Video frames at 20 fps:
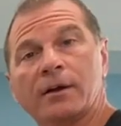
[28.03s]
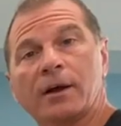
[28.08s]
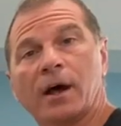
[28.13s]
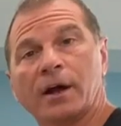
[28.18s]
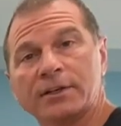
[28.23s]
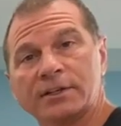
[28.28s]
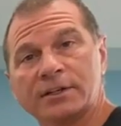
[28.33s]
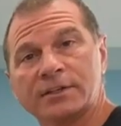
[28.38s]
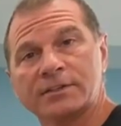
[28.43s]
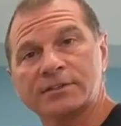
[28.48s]

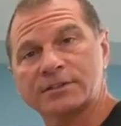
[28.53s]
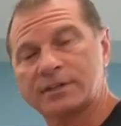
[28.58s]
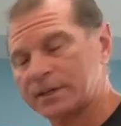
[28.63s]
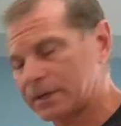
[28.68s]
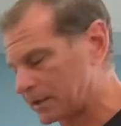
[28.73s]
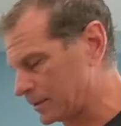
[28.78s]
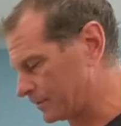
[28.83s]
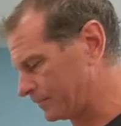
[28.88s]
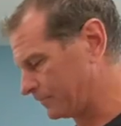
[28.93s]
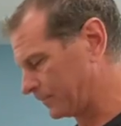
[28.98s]
onions in
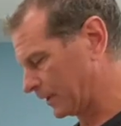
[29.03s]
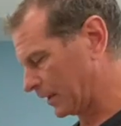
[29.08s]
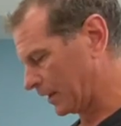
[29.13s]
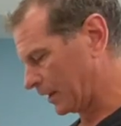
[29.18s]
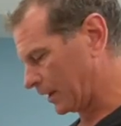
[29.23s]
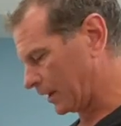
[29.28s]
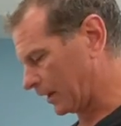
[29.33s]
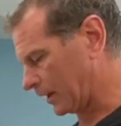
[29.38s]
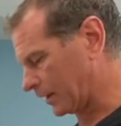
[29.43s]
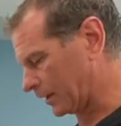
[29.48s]
it
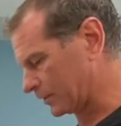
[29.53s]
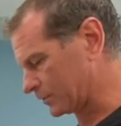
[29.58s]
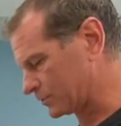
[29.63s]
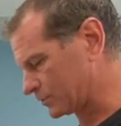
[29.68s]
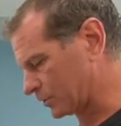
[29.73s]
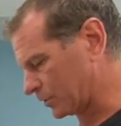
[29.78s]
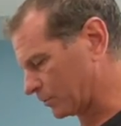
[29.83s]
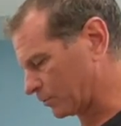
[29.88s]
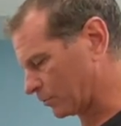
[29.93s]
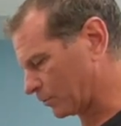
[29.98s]
and
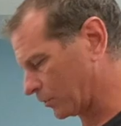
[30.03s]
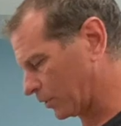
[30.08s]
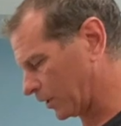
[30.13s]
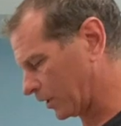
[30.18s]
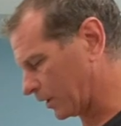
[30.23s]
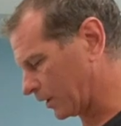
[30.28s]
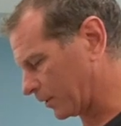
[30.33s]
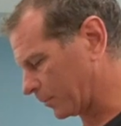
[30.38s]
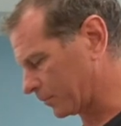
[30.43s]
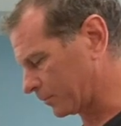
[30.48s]
some
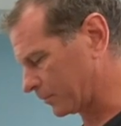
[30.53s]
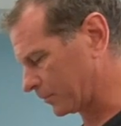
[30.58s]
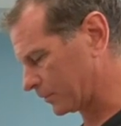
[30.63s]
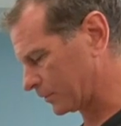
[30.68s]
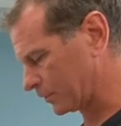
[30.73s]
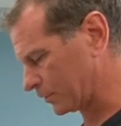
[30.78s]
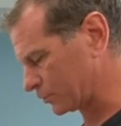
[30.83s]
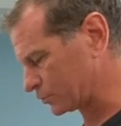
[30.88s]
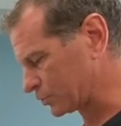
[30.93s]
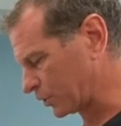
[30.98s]

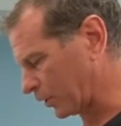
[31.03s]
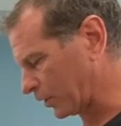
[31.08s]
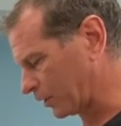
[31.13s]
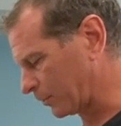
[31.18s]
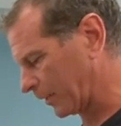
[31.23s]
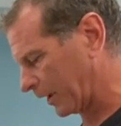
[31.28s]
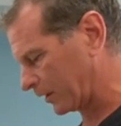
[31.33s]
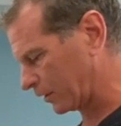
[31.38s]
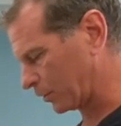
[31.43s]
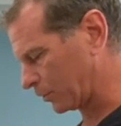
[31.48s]
little cherry
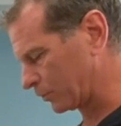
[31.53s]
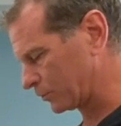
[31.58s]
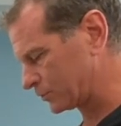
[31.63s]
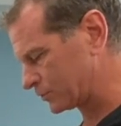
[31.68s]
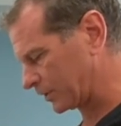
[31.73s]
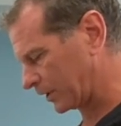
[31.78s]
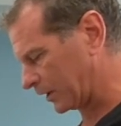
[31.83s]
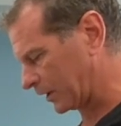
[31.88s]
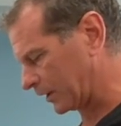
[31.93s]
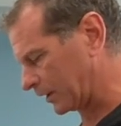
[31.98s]

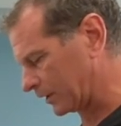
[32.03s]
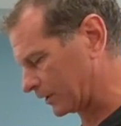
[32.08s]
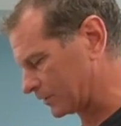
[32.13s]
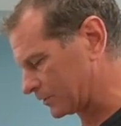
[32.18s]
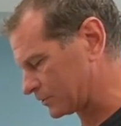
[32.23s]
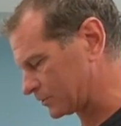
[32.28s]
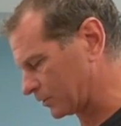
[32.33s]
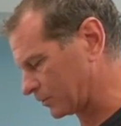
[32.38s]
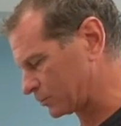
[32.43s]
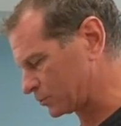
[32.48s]
tomatoes
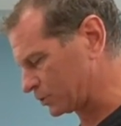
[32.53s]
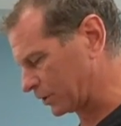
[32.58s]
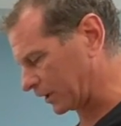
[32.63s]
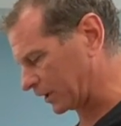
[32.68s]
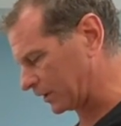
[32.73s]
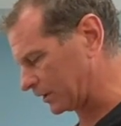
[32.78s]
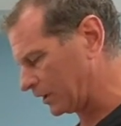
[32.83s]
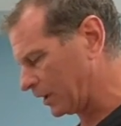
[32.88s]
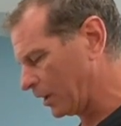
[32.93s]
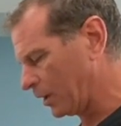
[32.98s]
and some
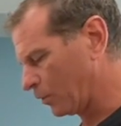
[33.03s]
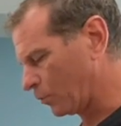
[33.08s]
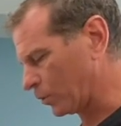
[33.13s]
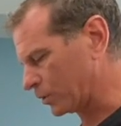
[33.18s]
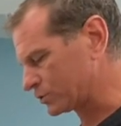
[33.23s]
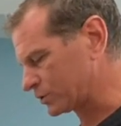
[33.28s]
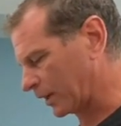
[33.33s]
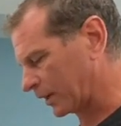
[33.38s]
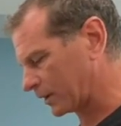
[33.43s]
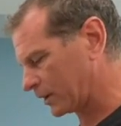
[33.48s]
chicken,
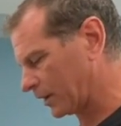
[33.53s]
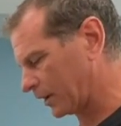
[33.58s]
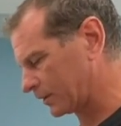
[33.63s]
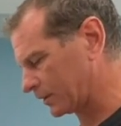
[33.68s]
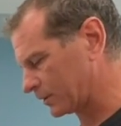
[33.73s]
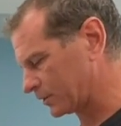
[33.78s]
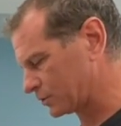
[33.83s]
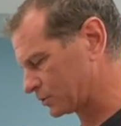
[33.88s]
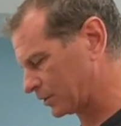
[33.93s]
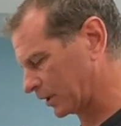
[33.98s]
which I
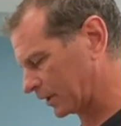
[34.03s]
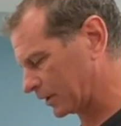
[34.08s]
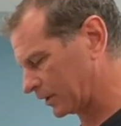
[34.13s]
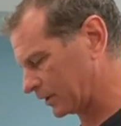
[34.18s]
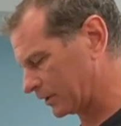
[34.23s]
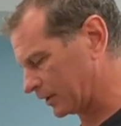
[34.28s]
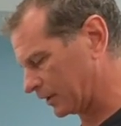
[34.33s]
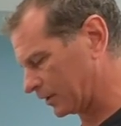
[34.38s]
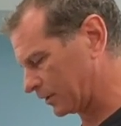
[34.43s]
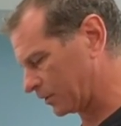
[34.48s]
cut the
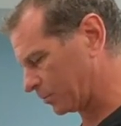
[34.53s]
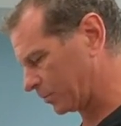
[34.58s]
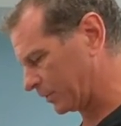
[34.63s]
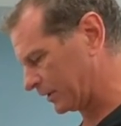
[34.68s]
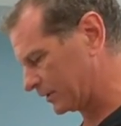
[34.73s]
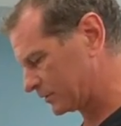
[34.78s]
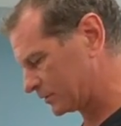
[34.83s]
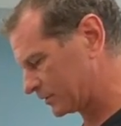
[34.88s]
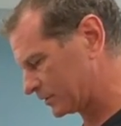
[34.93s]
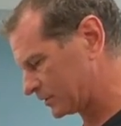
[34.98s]
chicken into
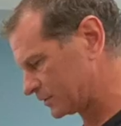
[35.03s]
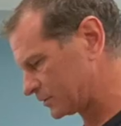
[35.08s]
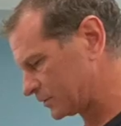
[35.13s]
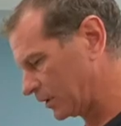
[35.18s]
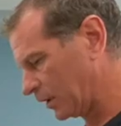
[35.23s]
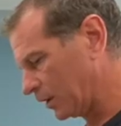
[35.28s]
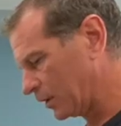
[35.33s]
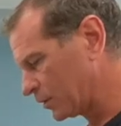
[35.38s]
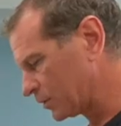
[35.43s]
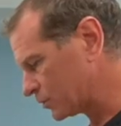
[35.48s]
pieces.
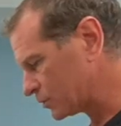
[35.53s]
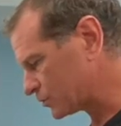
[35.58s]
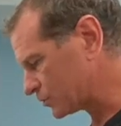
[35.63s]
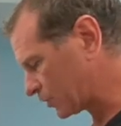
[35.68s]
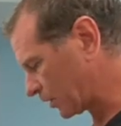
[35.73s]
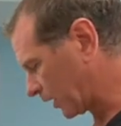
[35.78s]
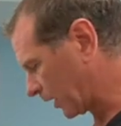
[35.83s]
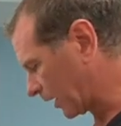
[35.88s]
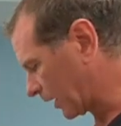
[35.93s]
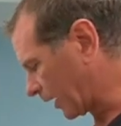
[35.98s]

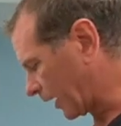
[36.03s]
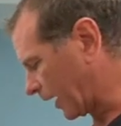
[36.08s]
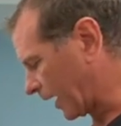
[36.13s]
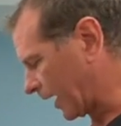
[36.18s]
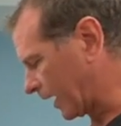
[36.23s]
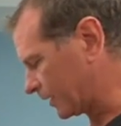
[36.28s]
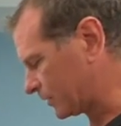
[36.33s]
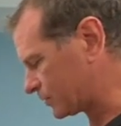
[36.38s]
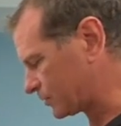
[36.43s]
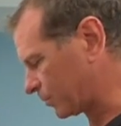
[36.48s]
So, and I
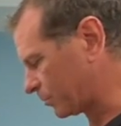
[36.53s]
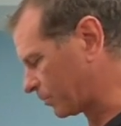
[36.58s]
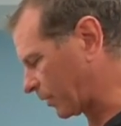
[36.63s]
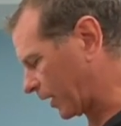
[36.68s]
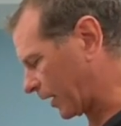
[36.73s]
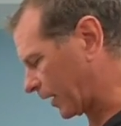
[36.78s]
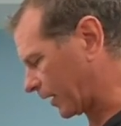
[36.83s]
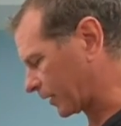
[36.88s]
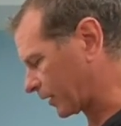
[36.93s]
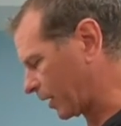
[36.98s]
had
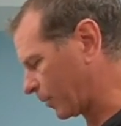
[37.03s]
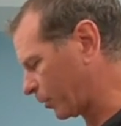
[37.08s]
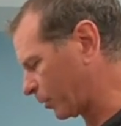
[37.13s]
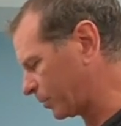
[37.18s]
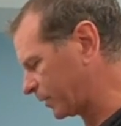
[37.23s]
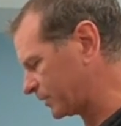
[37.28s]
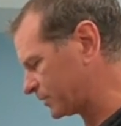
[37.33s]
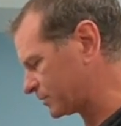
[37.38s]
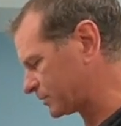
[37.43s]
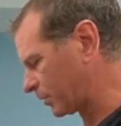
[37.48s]
a couple
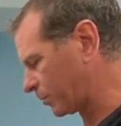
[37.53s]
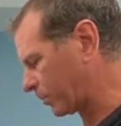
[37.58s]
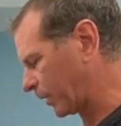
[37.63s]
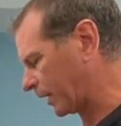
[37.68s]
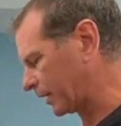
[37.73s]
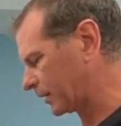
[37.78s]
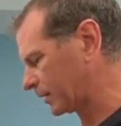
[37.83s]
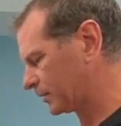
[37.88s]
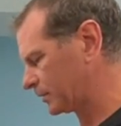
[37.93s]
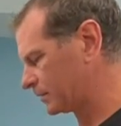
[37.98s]
pieces of
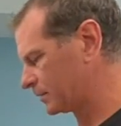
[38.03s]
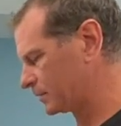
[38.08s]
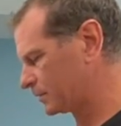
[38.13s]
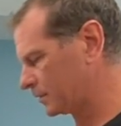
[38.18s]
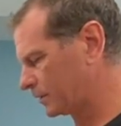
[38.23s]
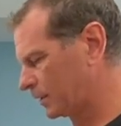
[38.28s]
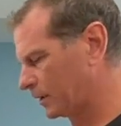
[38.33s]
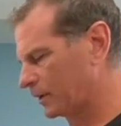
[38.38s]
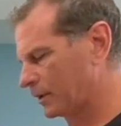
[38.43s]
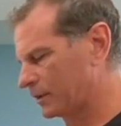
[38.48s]

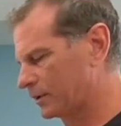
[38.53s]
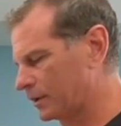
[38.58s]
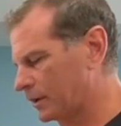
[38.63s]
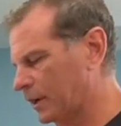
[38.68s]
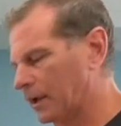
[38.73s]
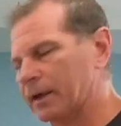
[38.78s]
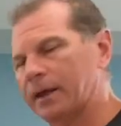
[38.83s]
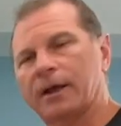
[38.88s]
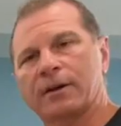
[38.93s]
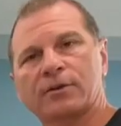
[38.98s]
bacon
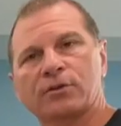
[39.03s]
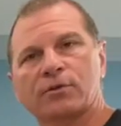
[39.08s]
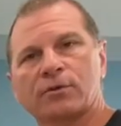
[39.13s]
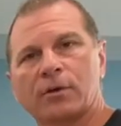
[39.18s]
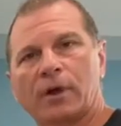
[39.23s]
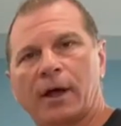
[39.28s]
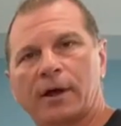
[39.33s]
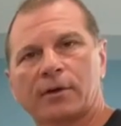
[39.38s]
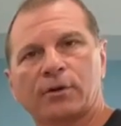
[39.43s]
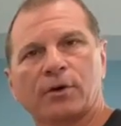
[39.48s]
that
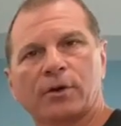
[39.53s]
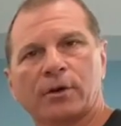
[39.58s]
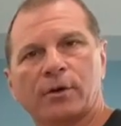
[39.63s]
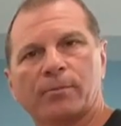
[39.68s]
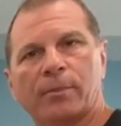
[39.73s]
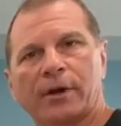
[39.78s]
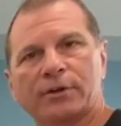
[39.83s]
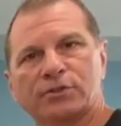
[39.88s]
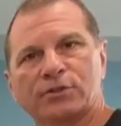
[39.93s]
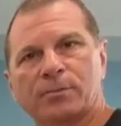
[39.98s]
I cook a
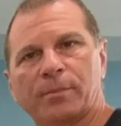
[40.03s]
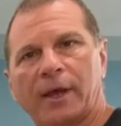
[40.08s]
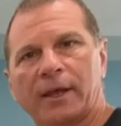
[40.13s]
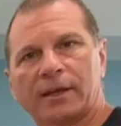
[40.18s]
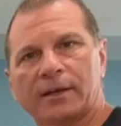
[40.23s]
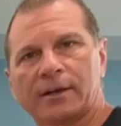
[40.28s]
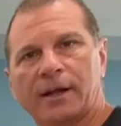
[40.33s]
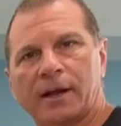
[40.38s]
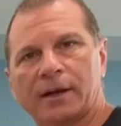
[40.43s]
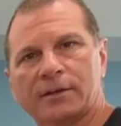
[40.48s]
bunch of
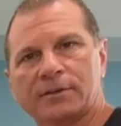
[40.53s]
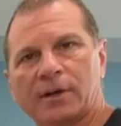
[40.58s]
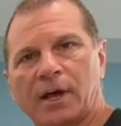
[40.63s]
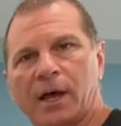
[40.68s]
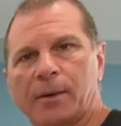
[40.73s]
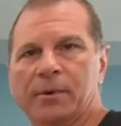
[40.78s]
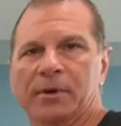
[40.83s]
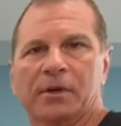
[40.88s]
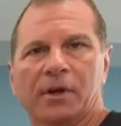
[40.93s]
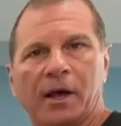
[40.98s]
bacon at a
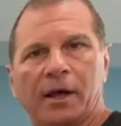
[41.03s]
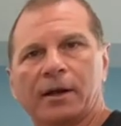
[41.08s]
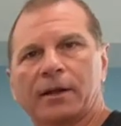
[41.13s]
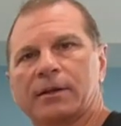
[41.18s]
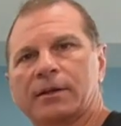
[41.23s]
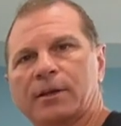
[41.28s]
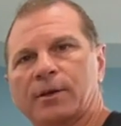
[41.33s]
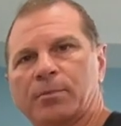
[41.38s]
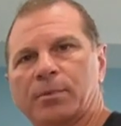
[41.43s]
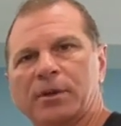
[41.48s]
time and kind of
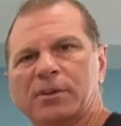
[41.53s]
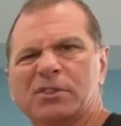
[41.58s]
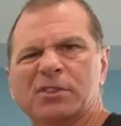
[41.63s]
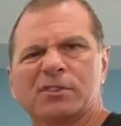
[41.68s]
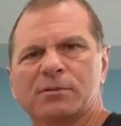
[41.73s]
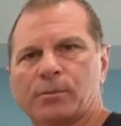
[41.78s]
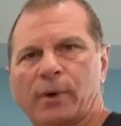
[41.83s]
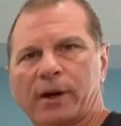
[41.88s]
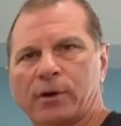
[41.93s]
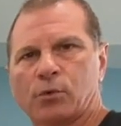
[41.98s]
keep it and
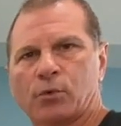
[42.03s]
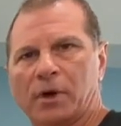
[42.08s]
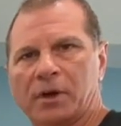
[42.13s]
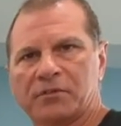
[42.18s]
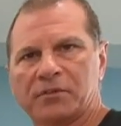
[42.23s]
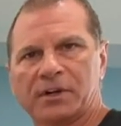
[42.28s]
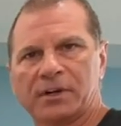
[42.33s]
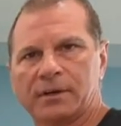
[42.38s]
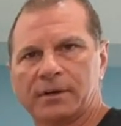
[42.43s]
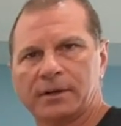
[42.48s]
just
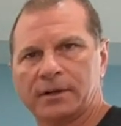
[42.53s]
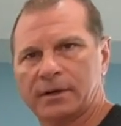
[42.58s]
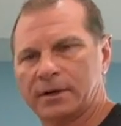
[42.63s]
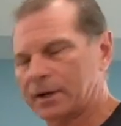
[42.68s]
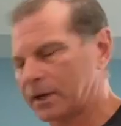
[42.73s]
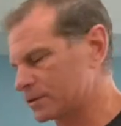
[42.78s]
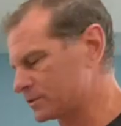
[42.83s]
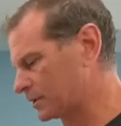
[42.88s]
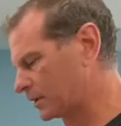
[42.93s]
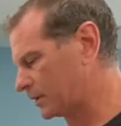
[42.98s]
microwave it and eat it as